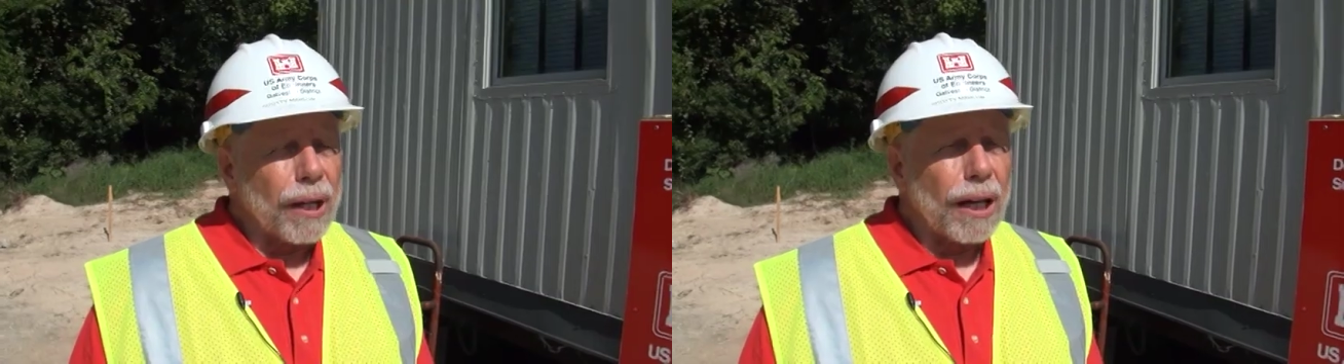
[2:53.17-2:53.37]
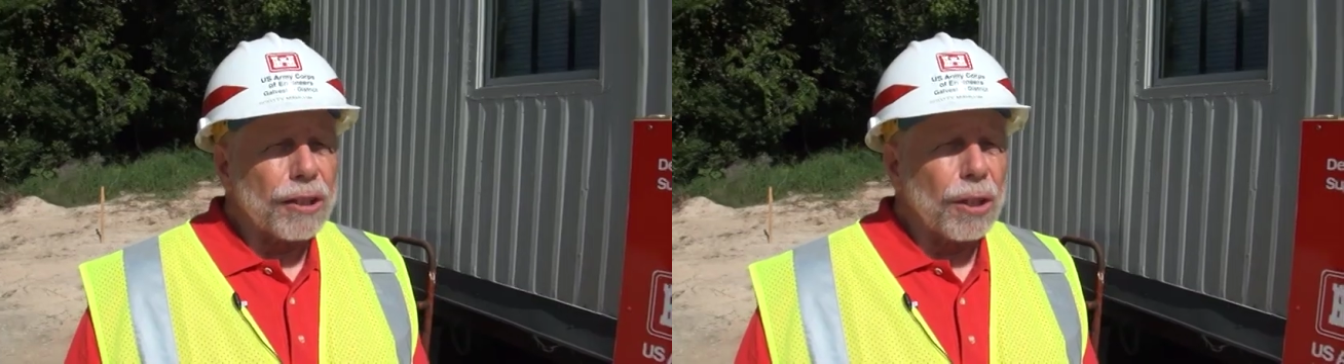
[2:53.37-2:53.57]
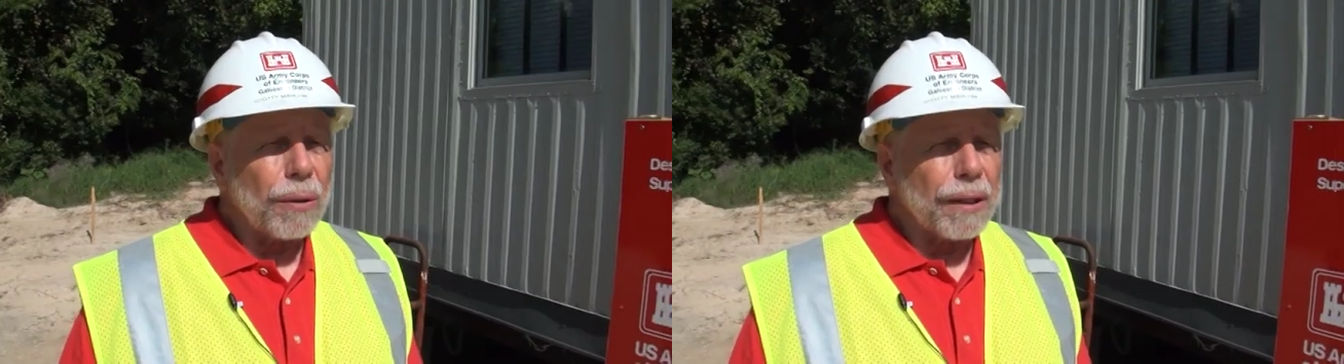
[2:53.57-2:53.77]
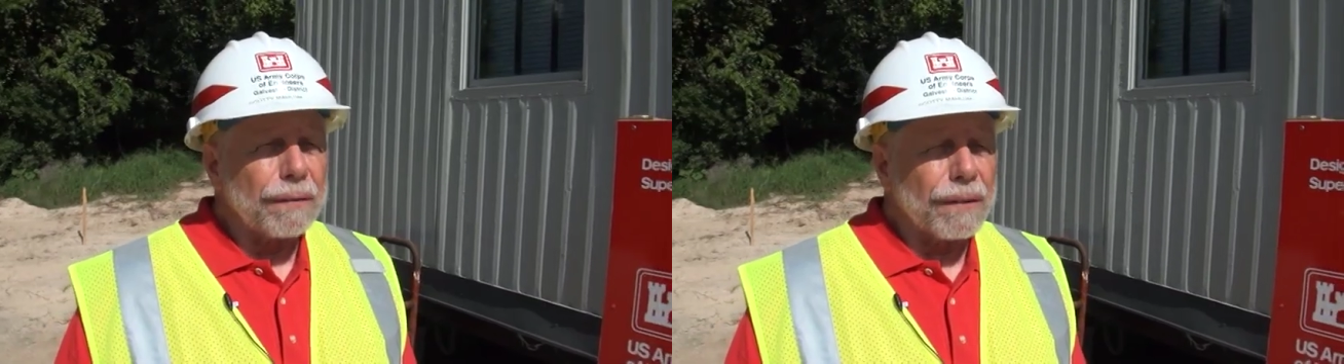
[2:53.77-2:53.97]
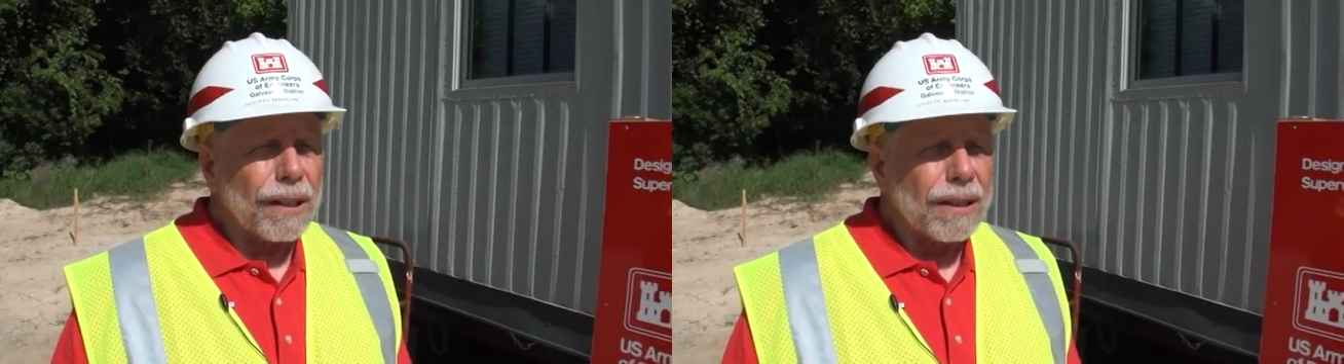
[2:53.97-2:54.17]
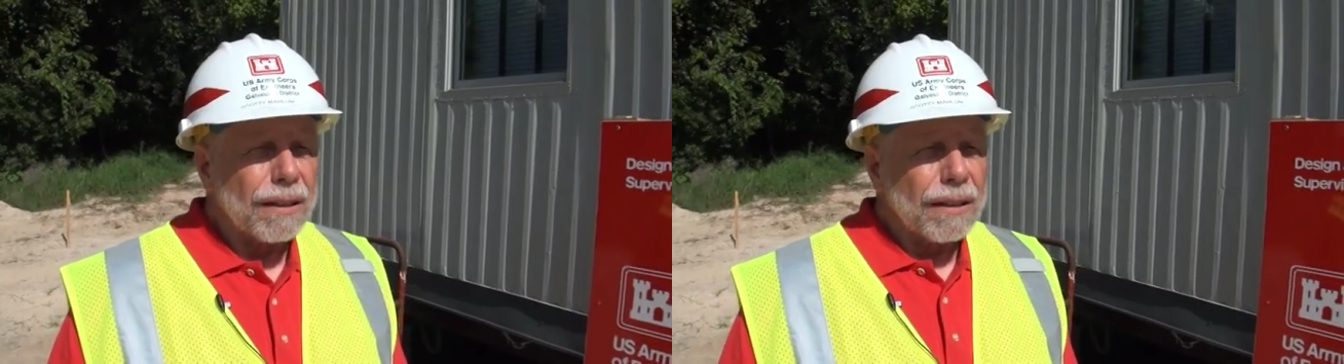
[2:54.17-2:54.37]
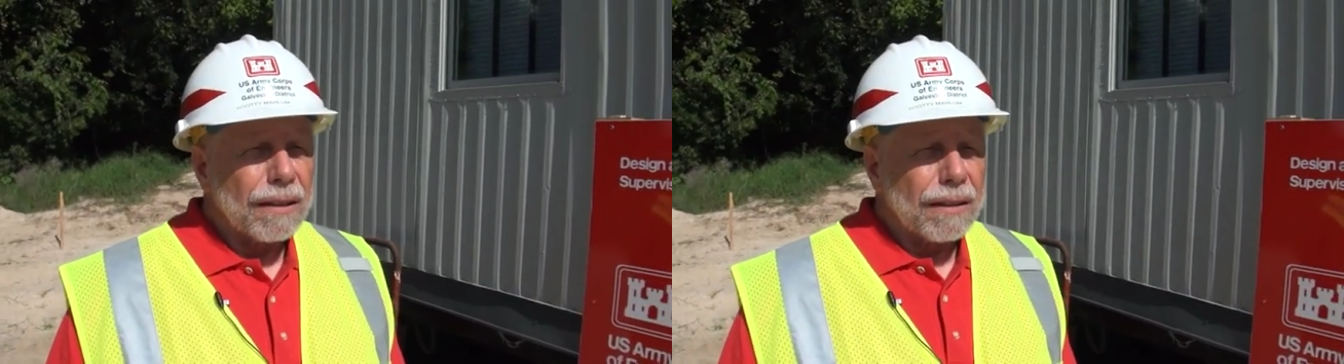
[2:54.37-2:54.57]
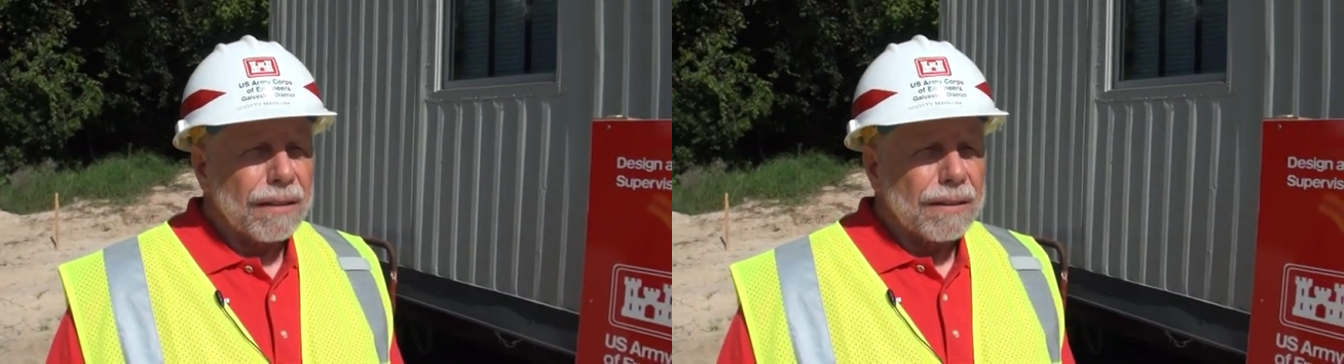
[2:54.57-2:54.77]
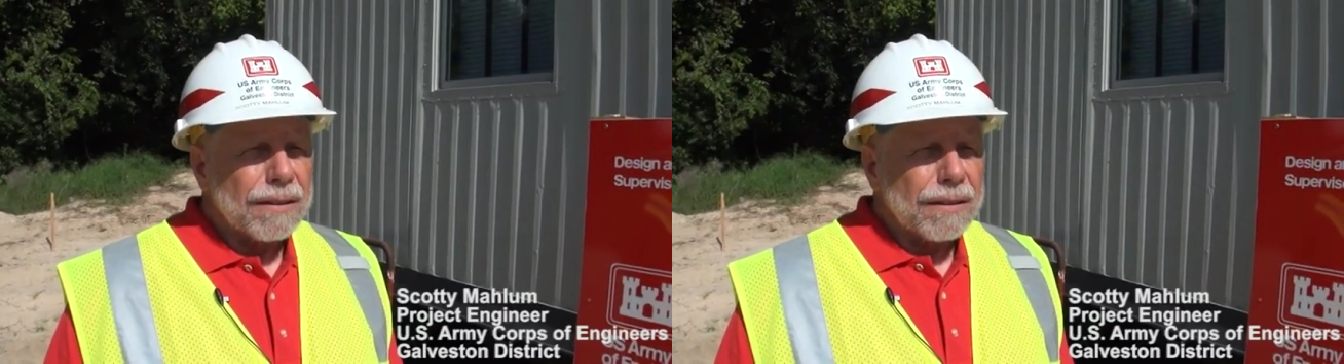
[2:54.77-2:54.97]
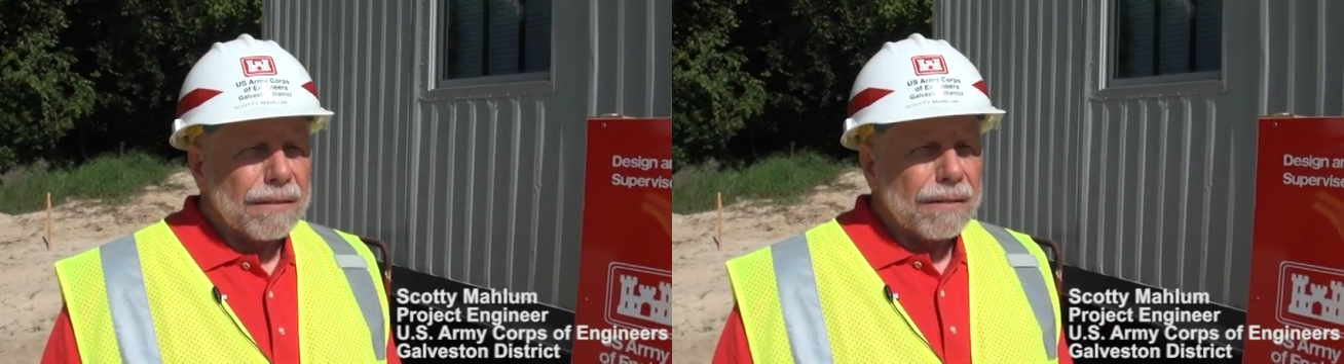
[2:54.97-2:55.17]
be ongoing for
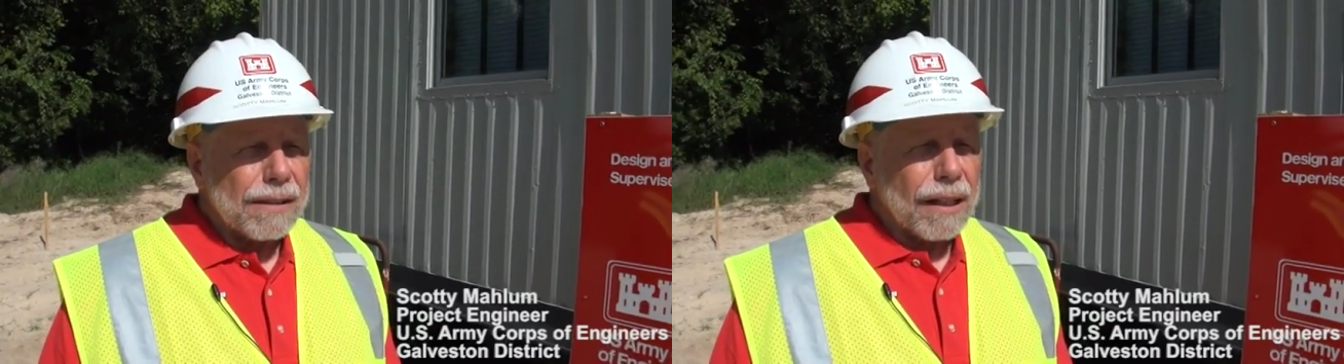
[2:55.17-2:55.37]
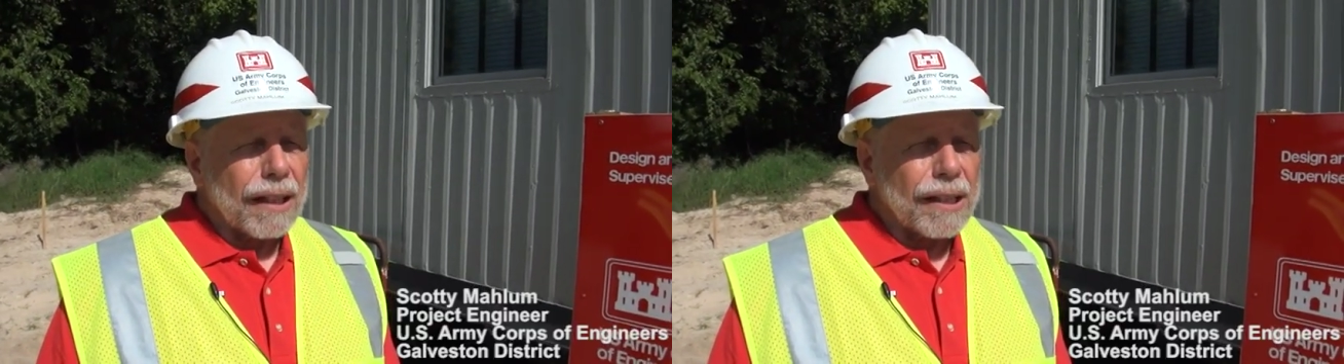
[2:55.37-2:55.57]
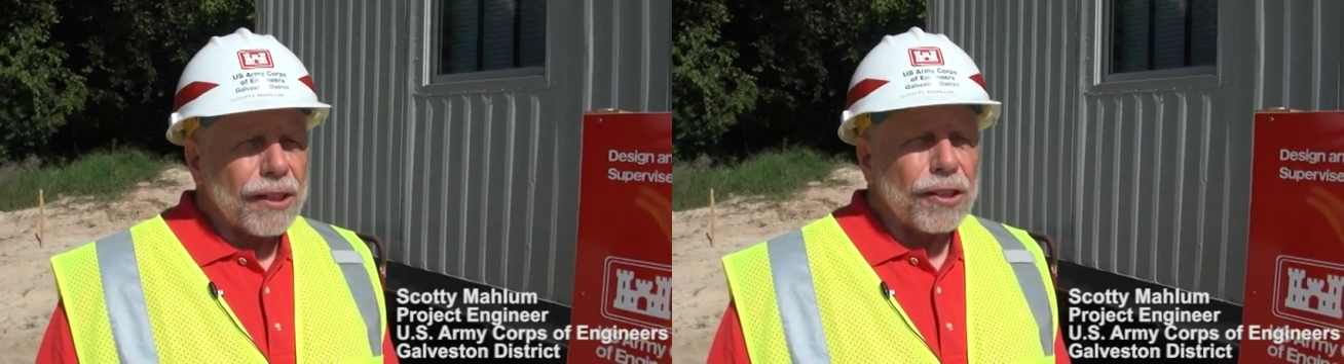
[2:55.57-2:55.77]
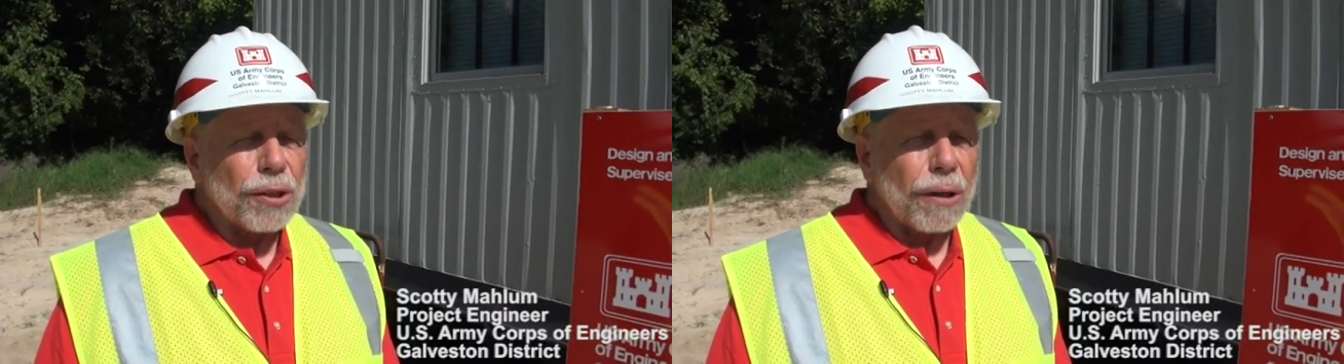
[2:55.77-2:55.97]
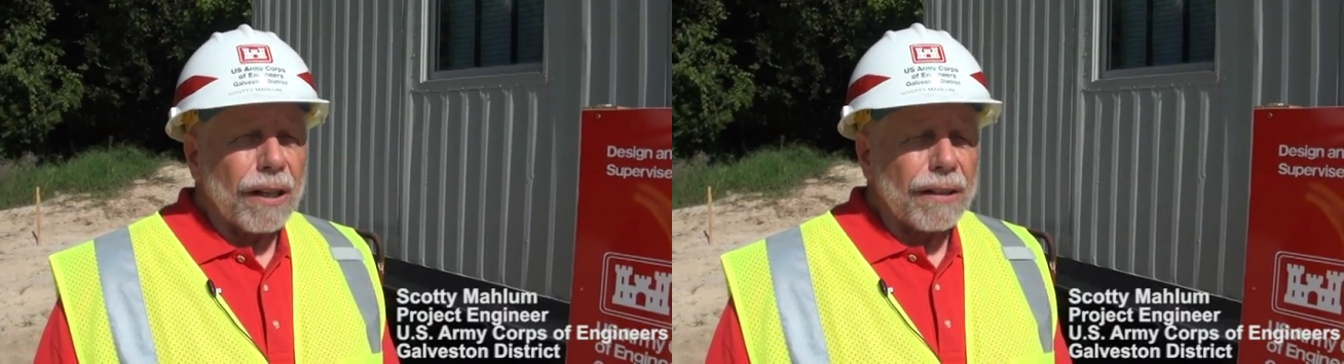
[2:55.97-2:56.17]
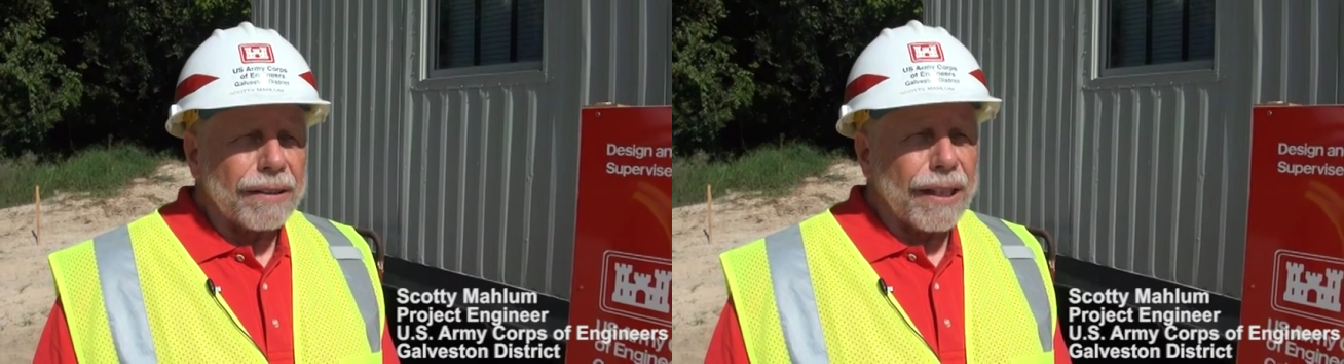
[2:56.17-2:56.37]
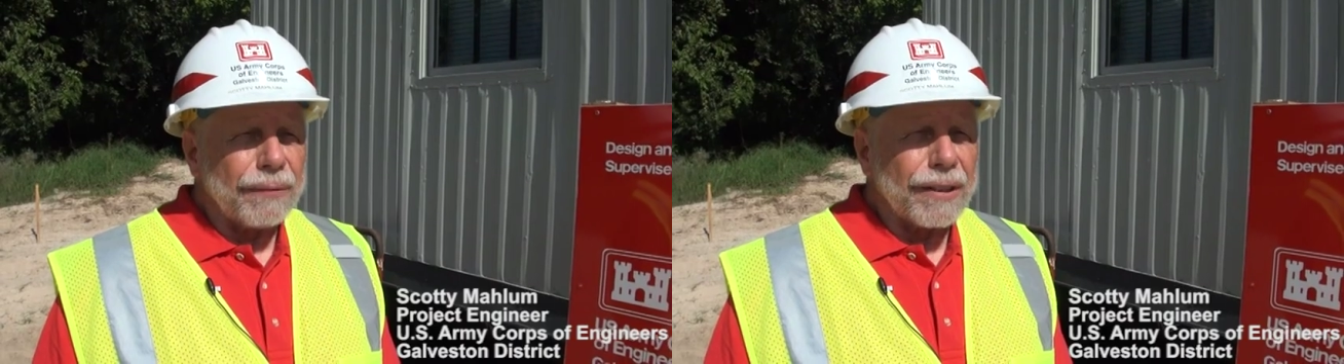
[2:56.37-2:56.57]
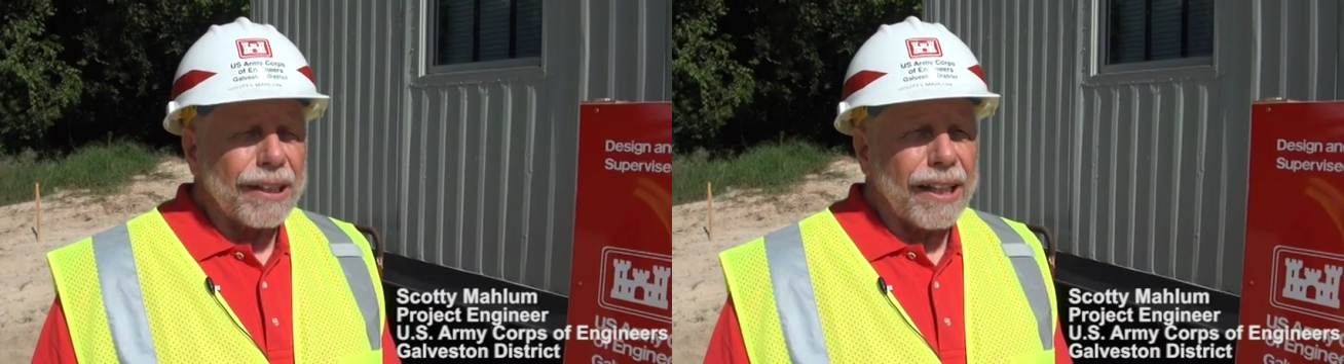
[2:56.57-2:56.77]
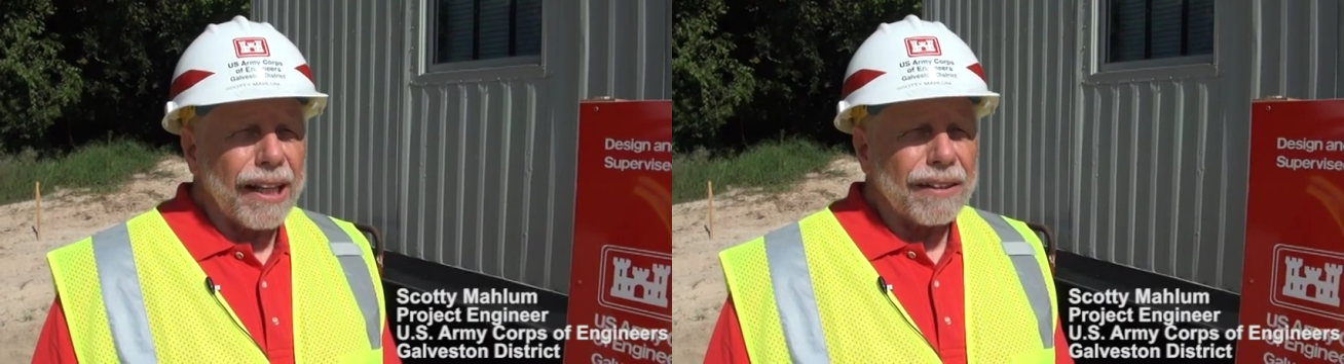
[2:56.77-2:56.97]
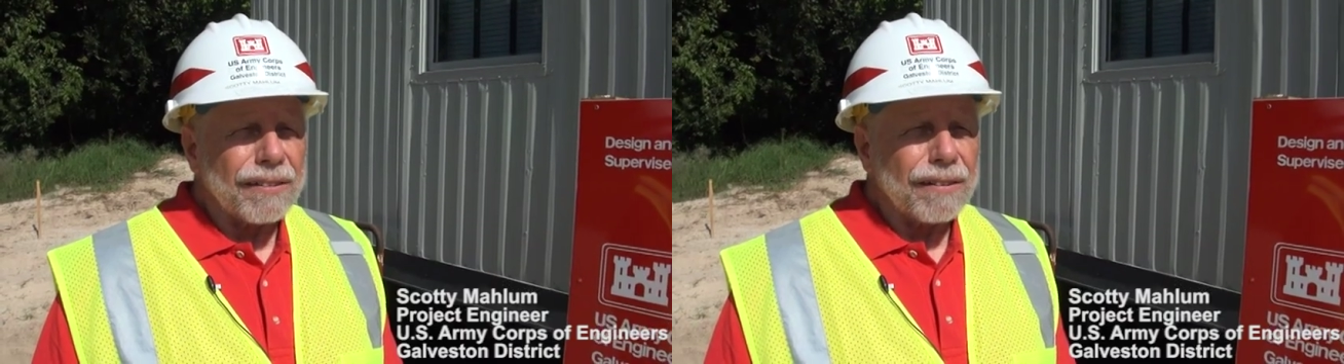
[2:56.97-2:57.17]
at least 270
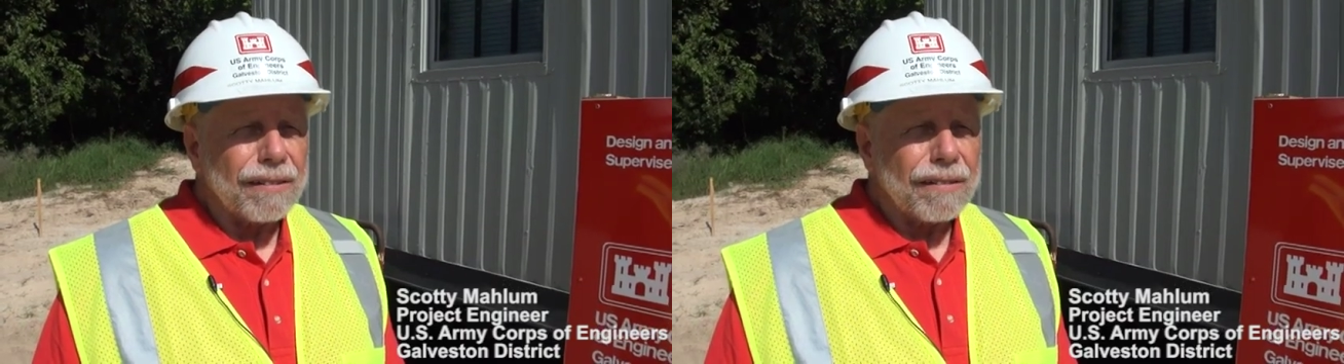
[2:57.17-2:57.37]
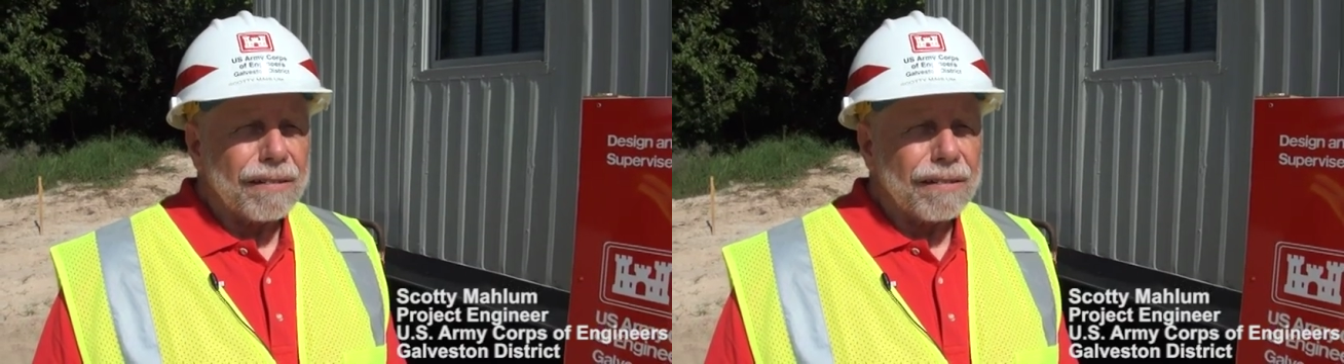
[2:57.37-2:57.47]
days,